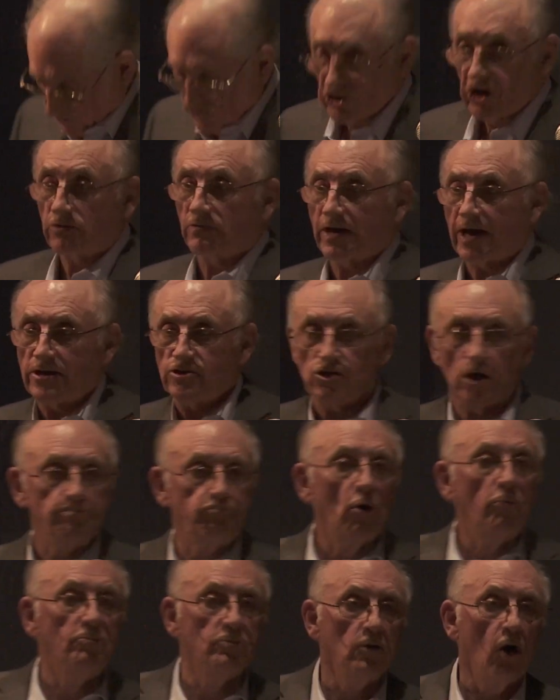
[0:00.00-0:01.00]
General got it signed,
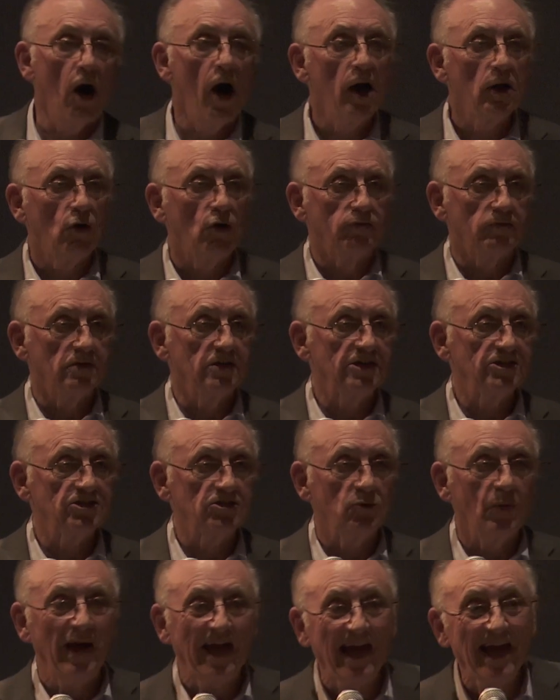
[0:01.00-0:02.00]
boom, all over in less than a
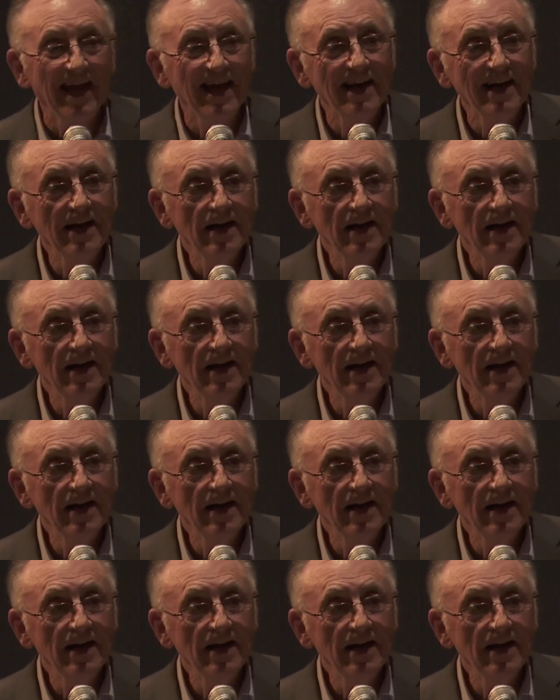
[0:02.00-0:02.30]
week.